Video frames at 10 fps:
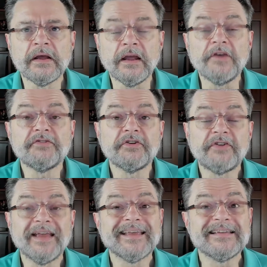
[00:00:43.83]
is to
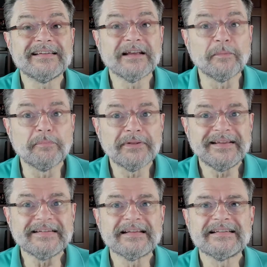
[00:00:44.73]
take a complete